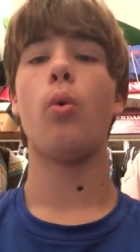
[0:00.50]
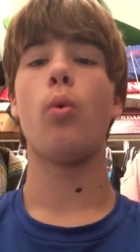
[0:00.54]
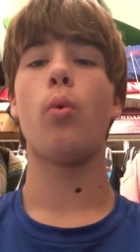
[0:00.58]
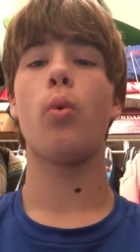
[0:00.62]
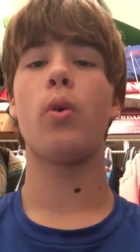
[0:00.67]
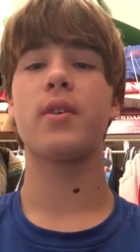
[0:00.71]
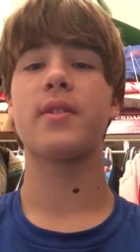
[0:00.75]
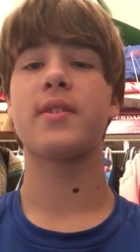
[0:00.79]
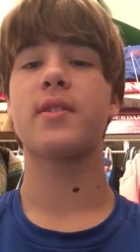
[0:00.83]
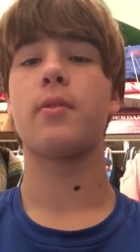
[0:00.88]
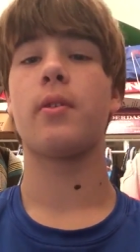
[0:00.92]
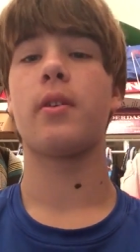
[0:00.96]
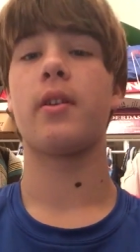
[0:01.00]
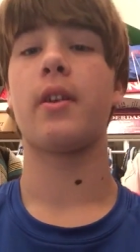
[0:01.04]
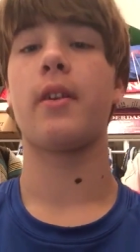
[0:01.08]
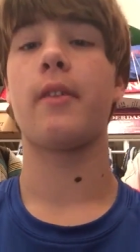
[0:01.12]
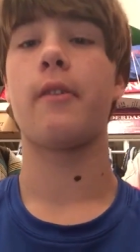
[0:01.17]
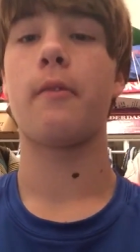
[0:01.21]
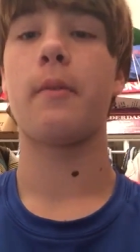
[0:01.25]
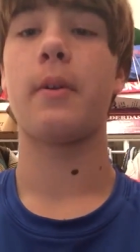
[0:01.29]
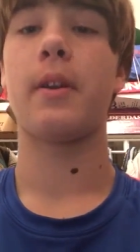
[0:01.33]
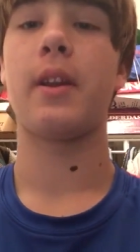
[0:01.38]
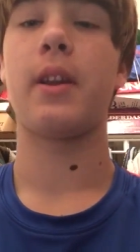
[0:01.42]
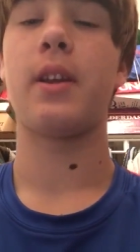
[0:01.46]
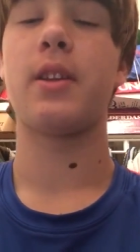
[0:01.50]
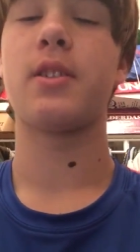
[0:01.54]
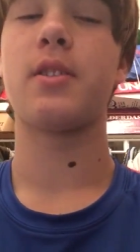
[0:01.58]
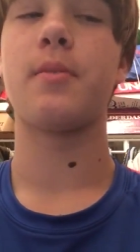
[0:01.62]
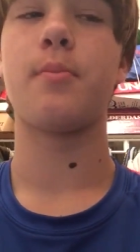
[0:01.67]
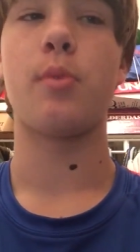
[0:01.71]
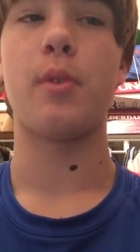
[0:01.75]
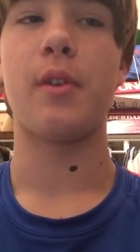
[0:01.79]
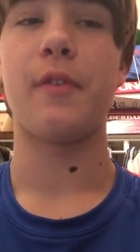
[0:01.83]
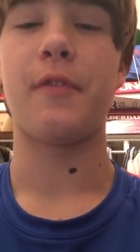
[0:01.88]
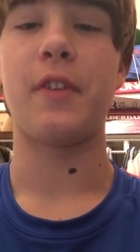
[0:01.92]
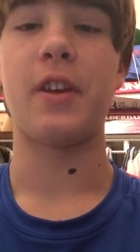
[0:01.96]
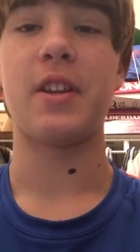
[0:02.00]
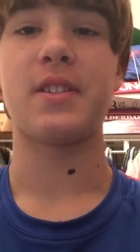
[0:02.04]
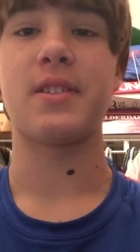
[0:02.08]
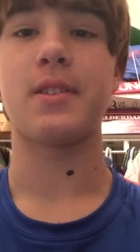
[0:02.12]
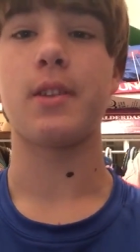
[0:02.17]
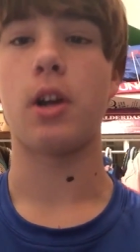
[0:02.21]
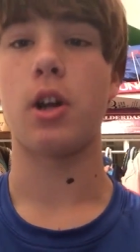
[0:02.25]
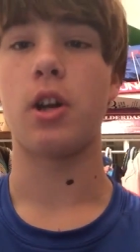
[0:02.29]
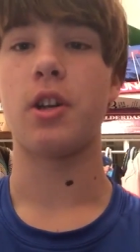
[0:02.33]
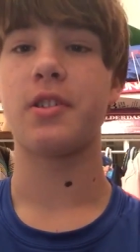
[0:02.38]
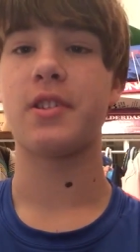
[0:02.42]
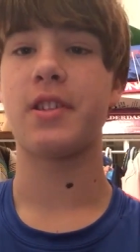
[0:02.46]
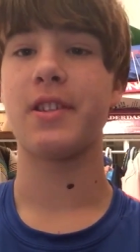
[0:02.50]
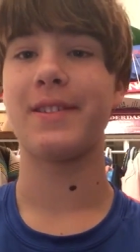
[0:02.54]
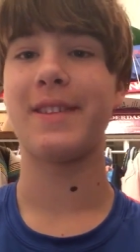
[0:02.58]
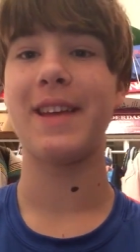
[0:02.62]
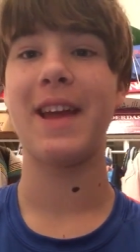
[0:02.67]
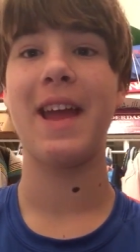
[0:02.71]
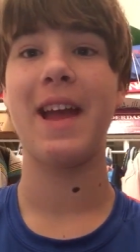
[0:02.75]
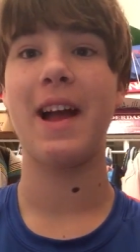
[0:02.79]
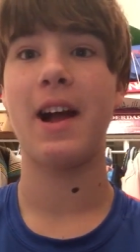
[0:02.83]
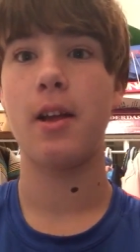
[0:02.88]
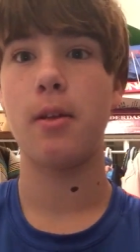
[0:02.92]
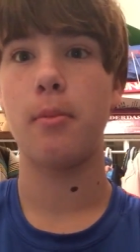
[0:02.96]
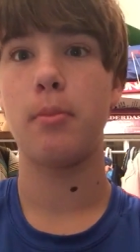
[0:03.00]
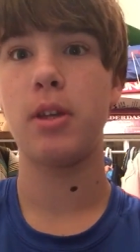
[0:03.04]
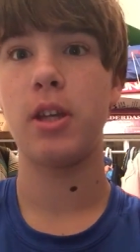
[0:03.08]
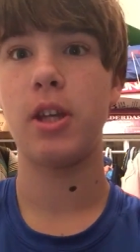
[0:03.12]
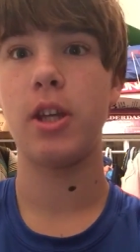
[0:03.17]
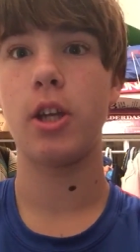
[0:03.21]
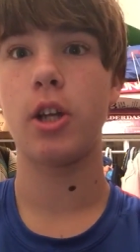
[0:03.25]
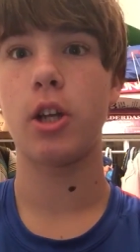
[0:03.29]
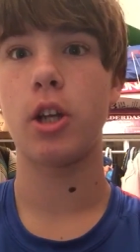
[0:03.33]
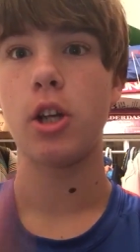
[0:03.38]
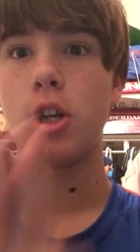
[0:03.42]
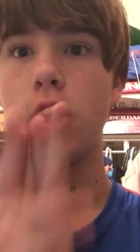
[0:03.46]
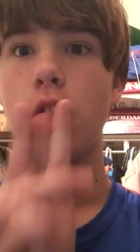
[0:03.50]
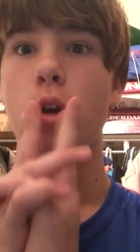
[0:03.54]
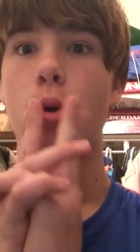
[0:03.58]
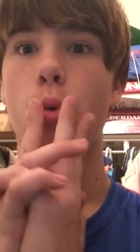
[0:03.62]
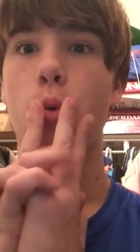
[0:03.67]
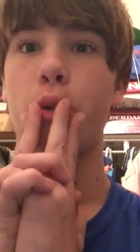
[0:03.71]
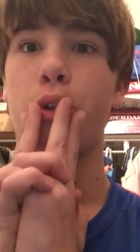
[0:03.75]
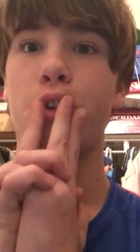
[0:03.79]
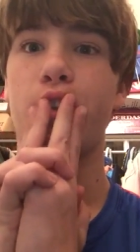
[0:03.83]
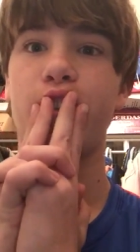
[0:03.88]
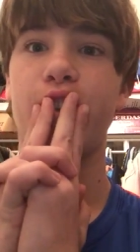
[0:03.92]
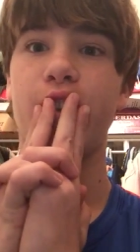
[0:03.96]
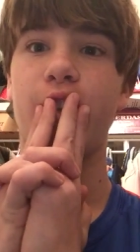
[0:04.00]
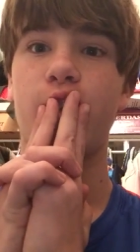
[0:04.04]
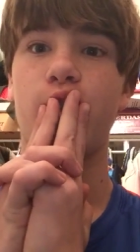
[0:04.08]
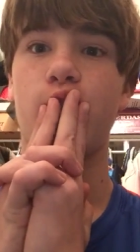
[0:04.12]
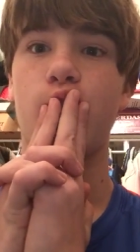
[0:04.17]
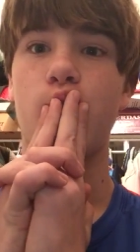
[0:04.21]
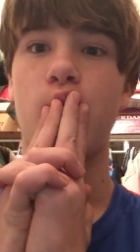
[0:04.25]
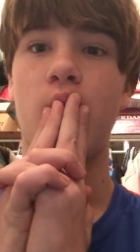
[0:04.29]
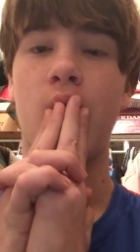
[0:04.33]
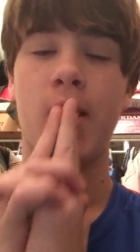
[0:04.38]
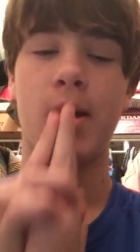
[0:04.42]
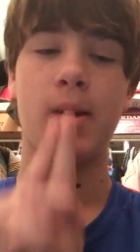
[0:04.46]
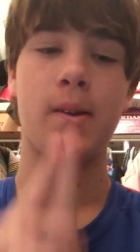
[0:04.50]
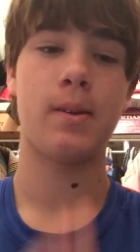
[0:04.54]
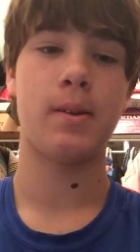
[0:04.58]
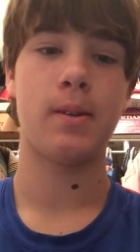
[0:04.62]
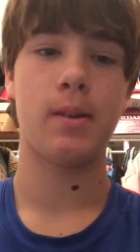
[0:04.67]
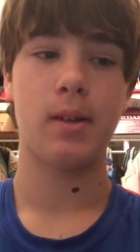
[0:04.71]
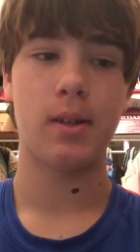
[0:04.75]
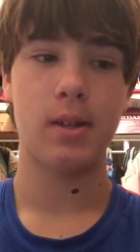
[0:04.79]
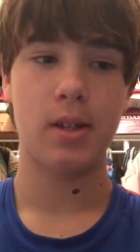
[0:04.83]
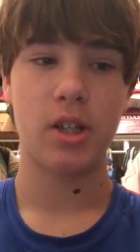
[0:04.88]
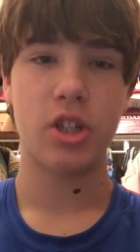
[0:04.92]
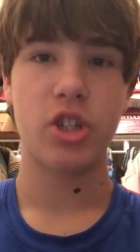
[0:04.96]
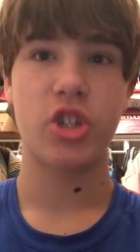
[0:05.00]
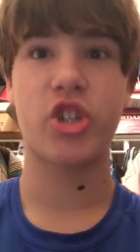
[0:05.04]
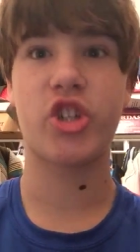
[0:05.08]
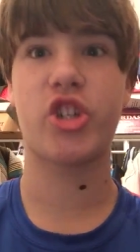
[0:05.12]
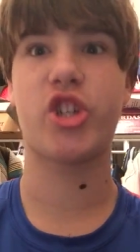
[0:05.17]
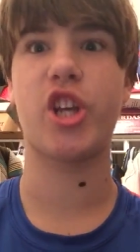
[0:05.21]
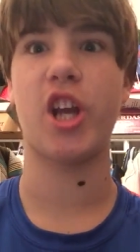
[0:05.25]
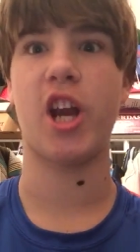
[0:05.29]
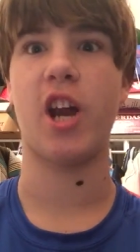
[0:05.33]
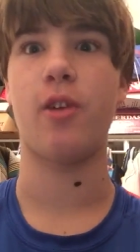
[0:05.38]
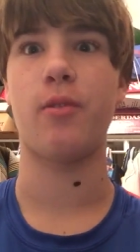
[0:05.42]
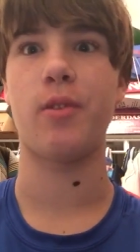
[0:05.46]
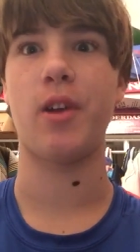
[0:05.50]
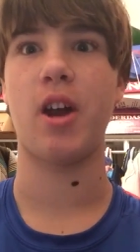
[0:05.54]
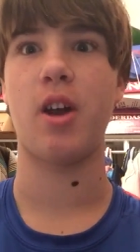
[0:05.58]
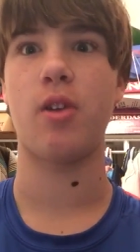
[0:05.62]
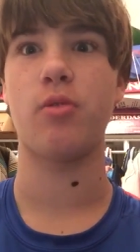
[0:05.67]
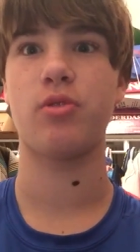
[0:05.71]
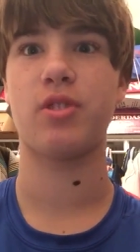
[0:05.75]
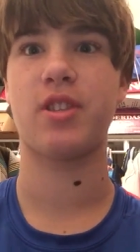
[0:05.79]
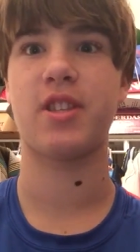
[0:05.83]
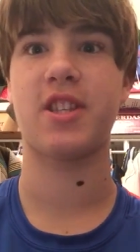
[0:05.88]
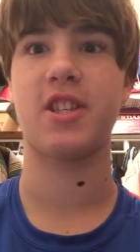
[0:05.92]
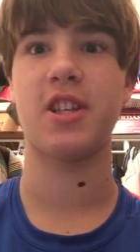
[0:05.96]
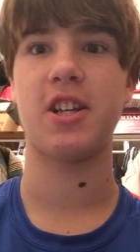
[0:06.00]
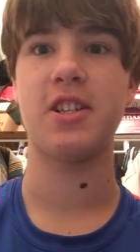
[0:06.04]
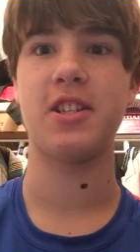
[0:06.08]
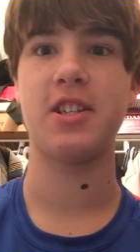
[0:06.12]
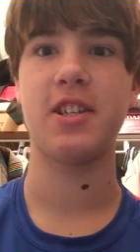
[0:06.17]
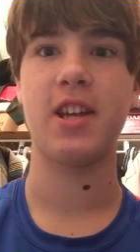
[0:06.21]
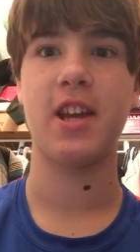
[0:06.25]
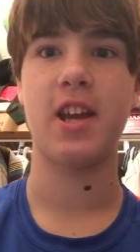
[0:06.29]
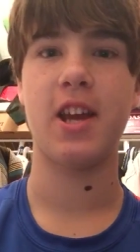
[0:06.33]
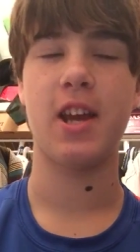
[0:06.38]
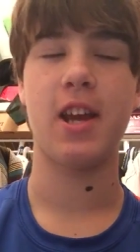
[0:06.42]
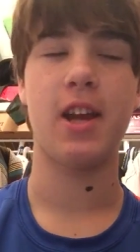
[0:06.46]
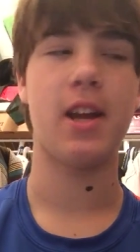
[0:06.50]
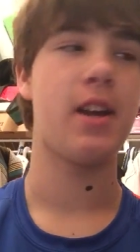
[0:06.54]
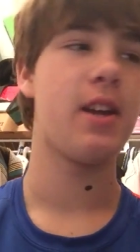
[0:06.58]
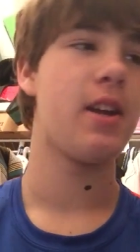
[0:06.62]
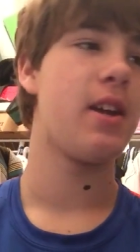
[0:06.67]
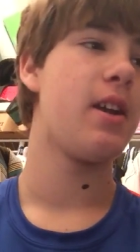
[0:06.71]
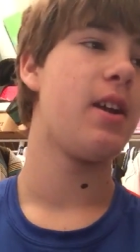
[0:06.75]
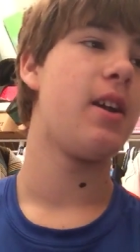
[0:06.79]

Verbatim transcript: What's going on, everybody? It's your boy Face Star, and today I'm here with a little shout out Sunday.